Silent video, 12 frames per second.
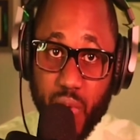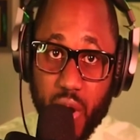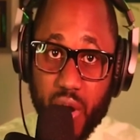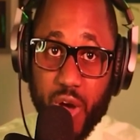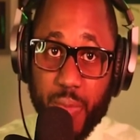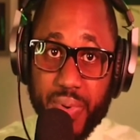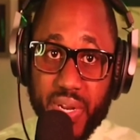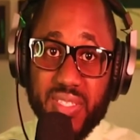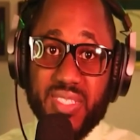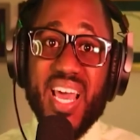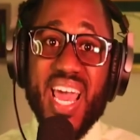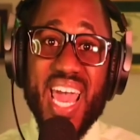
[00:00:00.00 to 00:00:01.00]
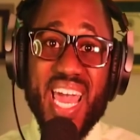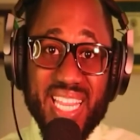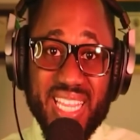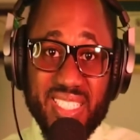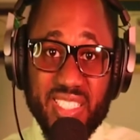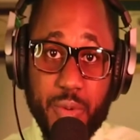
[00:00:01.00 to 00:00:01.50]
companies in
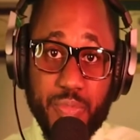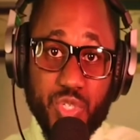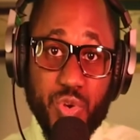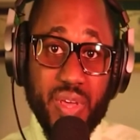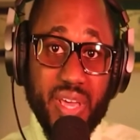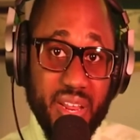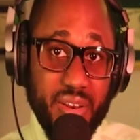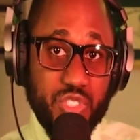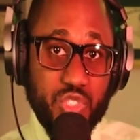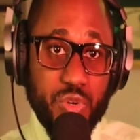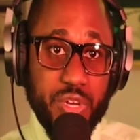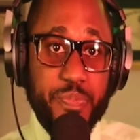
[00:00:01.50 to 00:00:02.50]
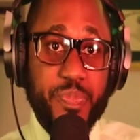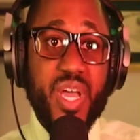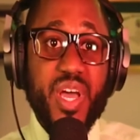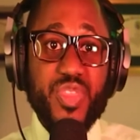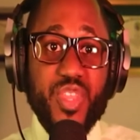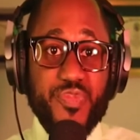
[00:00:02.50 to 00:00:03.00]
the cybersecurity industry.
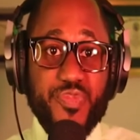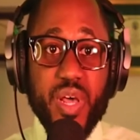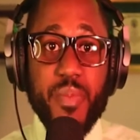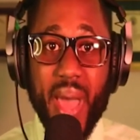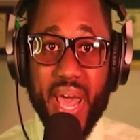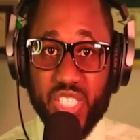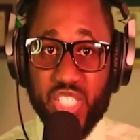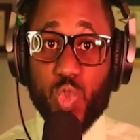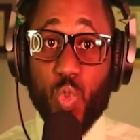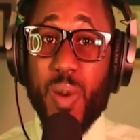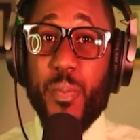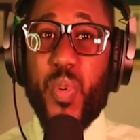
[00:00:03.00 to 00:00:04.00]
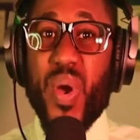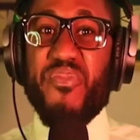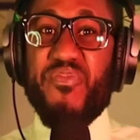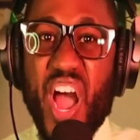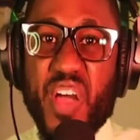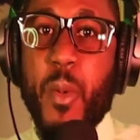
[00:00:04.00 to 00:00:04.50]
The fund manages one point
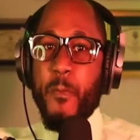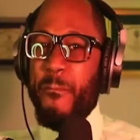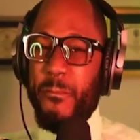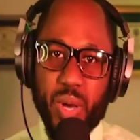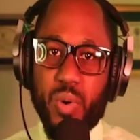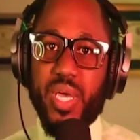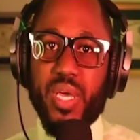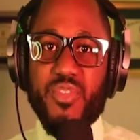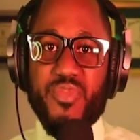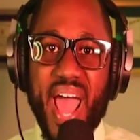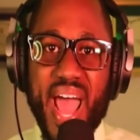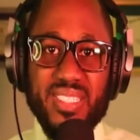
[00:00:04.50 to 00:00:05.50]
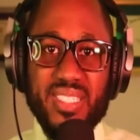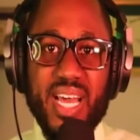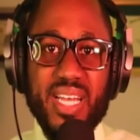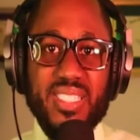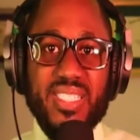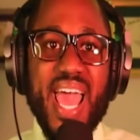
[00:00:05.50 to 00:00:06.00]
five billion dollars of
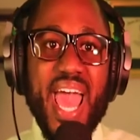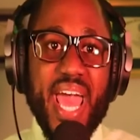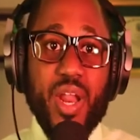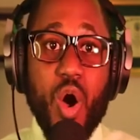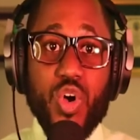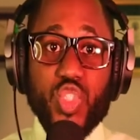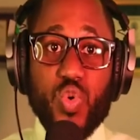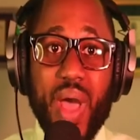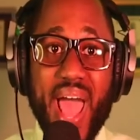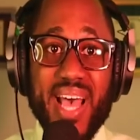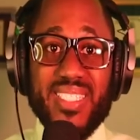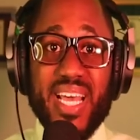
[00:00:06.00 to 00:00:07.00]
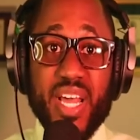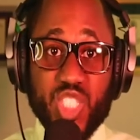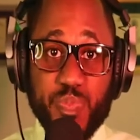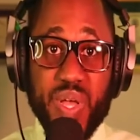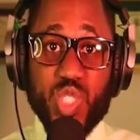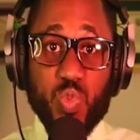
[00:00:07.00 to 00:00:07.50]
assets and also has an
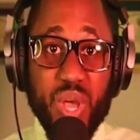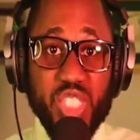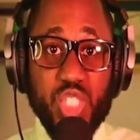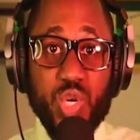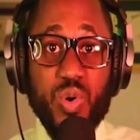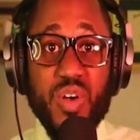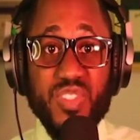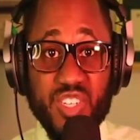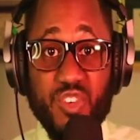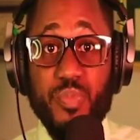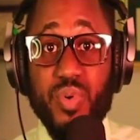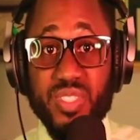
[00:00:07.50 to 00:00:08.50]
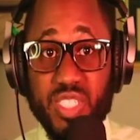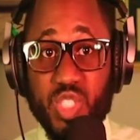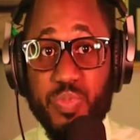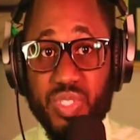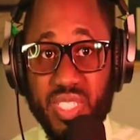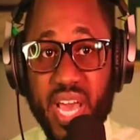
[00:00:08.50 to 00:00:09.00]
expense ratio of zero point six
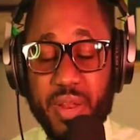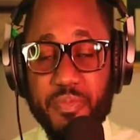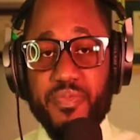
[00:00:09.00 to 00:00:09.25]
percent.